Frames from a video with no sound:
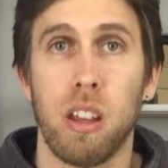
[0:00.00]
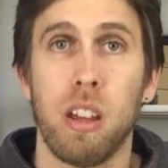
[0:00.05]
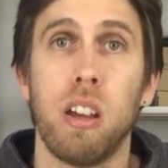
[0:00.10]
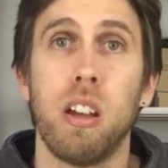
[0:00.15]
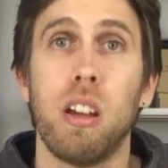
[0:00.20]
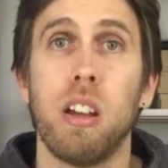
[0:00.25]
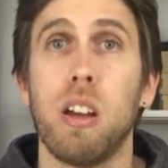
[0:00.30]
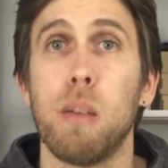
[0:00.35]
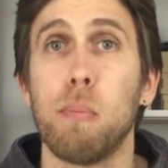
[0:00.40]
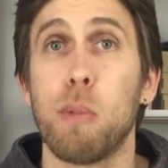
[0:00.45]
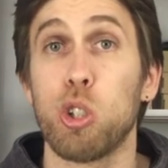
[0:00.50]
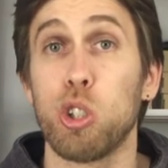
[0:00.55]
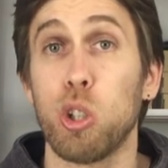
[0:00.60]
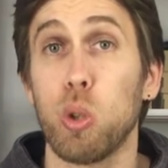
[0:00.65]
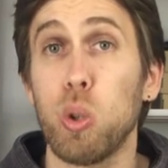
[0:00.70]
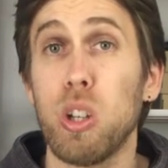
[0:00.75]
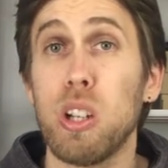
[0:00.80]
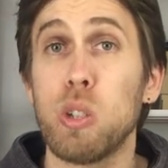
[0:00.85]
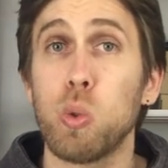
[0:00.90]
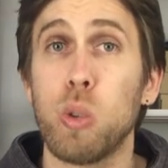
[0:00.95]
But if you
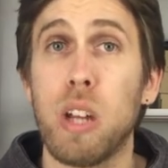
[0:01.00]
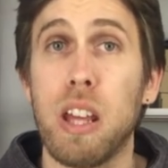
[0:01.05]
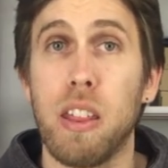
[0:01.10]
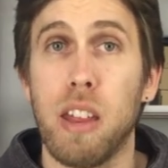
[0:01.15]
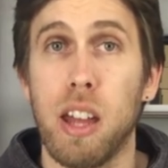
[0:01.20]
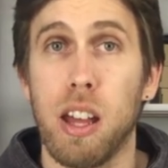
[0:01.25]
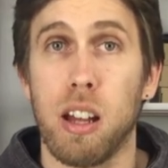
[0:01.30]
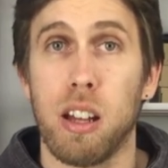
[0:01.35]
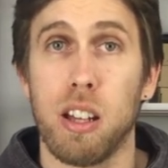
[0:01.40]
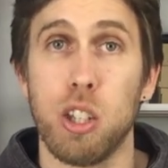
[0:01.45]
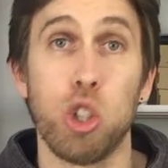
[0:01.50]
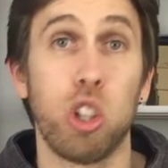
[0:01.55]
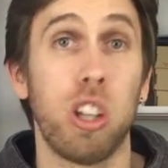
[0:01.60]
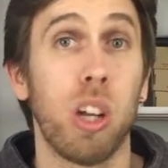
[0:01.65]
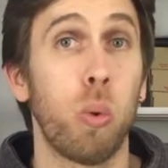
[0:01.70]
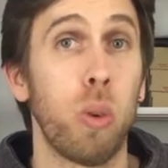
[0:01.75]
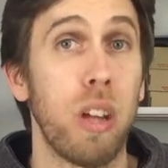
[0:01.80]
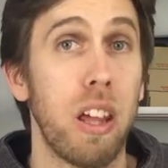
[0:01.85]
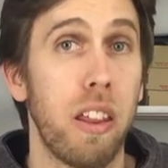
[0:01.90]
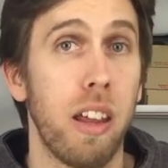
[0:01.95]
have an idea and I
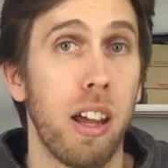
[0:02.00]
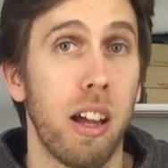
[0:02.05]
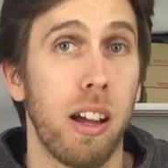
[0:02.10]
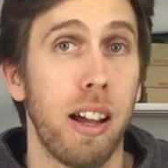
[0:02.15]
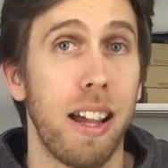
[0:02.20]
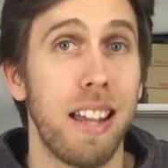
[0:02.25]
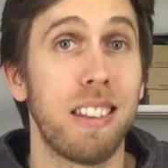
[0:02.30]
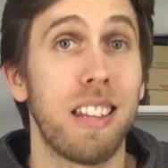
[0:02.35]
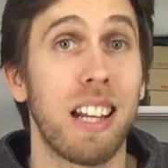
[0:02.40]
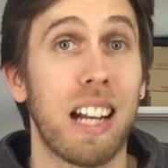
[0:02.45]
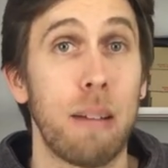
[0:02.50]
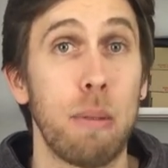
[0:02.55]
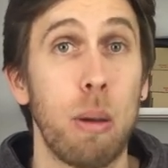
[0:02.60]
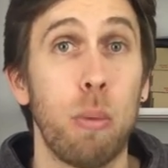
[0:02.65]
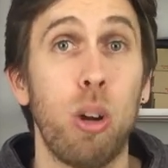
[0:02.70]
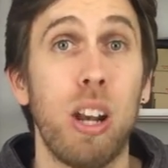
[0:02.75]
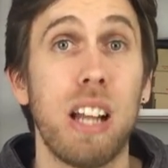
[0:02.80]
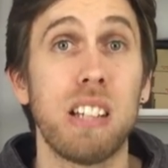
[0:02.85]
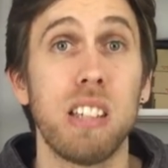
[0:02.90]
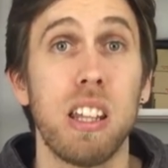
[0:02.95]
have an idea and we
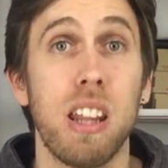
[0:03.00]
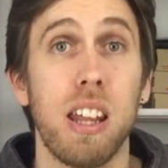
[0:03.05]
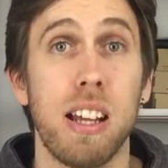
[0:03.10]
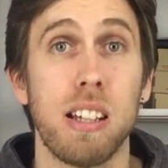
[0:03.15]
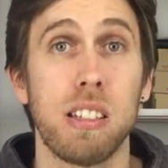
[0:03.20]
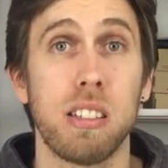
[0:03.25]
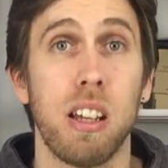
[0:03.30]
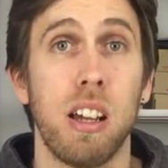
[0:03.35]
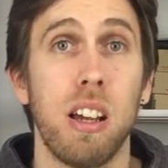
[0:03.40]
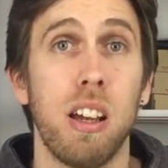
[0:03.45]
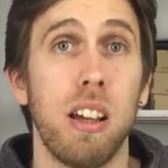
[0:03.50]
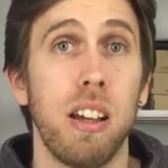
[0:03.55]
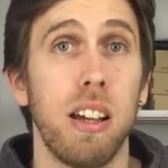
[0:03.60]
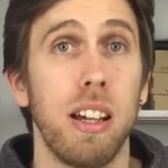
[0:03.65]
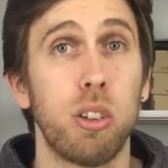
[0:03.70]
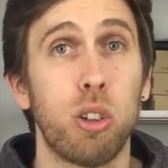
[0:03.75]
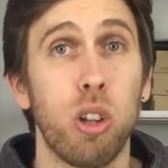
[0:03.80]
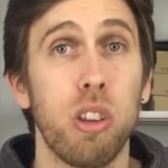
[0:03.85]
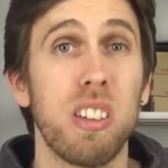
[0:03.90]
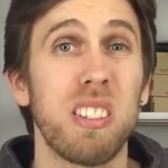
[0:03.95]
exchange these
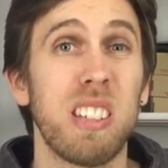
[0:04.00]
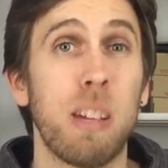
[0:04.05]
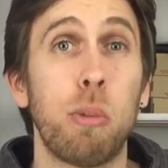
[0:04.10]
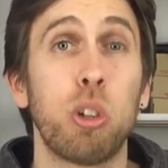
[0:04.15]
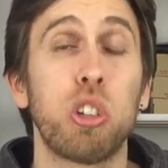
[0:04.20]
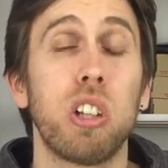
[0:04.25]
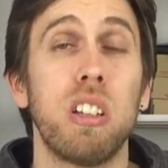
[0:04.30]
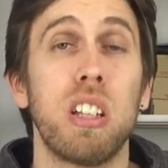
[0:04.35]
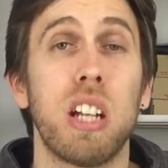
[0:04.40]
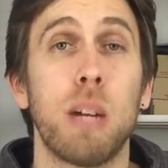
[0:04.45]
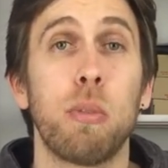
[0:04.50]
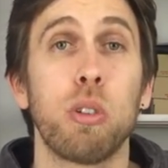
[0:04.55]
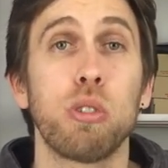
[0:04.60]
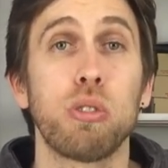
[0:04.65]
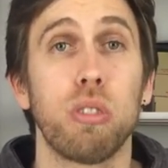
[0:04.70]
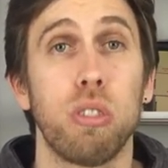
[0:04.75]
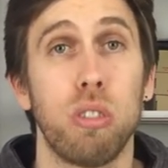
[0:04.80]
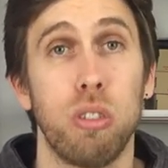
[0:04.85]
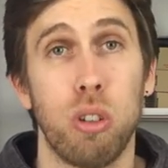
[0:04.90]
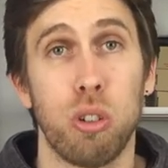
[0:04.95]
ideas, then each of us
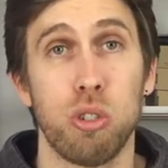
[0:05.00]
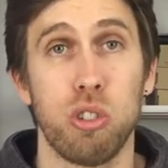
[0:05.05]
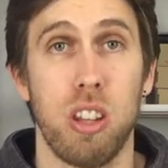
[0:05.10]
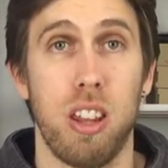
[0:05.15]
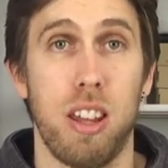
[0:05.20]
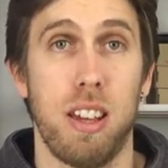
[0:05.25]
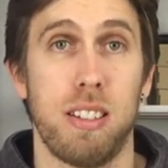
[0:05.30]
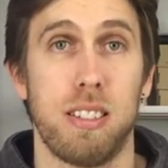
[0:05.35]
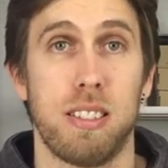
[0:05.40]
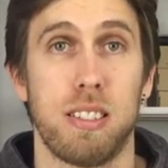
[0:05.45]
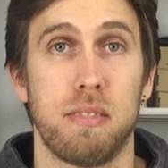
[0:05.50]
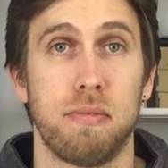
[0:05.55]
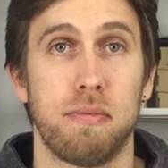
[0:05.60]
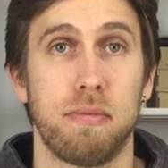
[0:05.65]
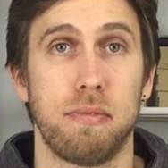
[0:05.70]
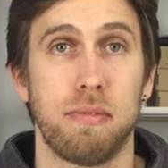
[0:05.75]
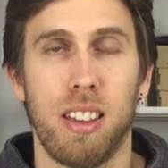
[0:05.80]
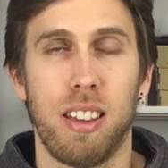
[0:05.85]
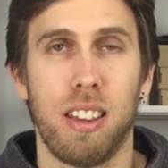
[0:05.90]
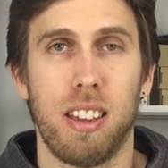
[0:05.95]
will have two ideas.
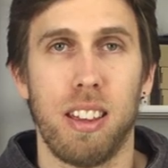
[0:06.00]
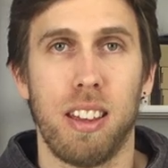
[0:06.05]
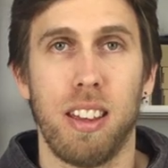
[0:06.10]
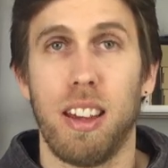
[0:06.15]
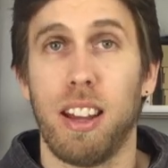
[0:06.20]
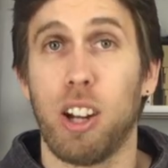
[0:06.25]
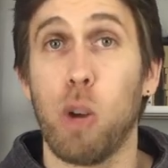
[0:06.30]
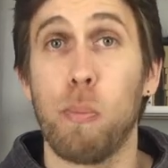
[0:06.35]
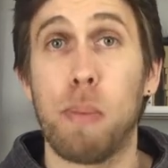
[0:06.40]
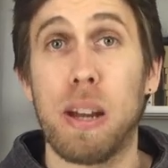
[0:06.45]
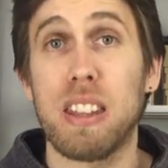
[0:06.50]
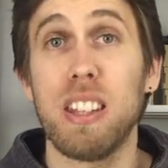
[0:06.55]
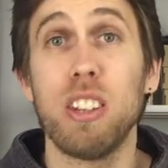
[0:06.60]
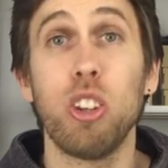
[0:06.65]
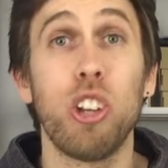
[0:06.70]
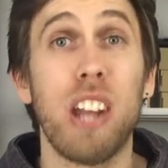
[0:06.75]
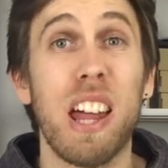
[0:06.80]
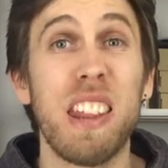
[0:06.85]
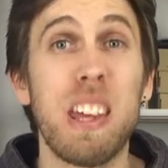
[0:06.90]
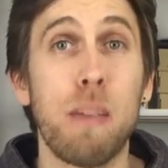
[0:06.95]
By sharing, no one
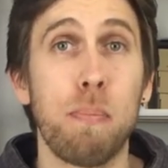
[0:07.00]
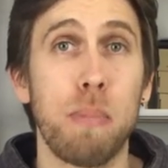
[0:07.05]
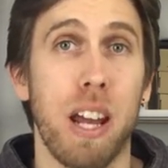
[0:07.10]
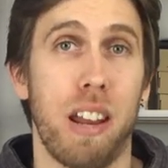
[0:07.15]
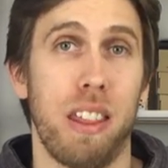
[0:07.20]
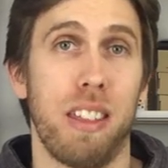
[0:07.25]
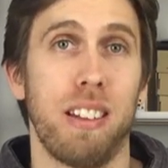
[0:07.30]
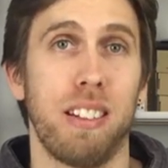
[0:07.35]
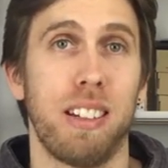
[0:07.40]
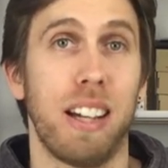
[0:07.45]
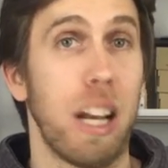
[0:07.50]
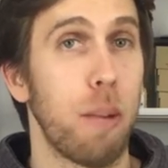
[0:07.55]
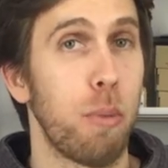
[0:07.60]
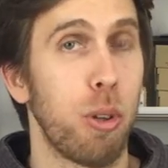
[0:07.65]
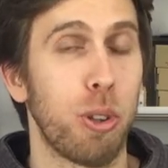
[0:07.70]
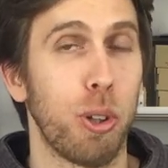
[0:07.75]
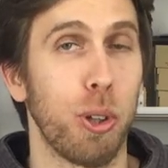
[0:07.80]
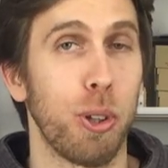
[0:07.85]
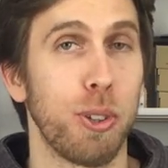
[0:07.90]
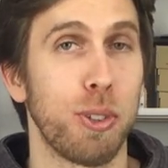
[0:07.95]
loses, we all
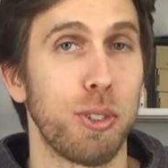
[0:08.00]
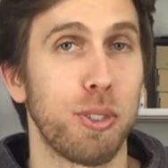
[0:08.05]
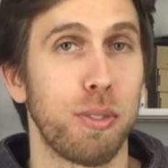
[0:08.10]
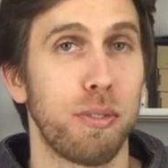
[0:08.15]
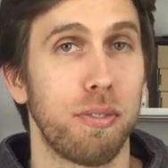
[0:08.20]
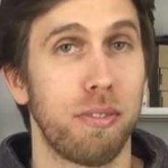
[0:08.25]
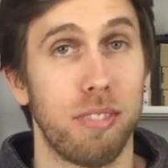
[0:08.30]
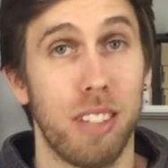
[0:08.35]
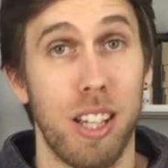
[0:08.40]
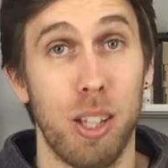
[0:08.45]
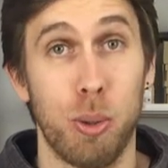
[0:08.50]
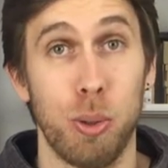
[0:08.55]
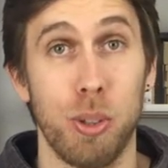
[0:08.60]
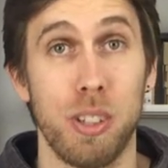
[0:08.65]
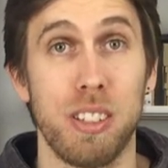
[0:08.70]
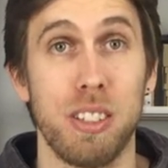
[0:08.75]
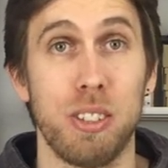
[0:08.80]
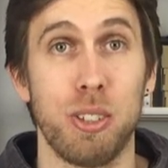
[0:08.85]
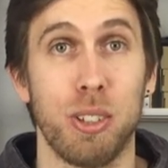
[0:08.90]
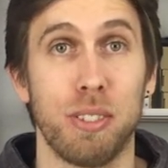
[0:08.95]
win. It's your
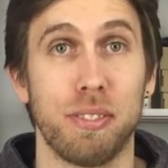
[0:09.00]
choice.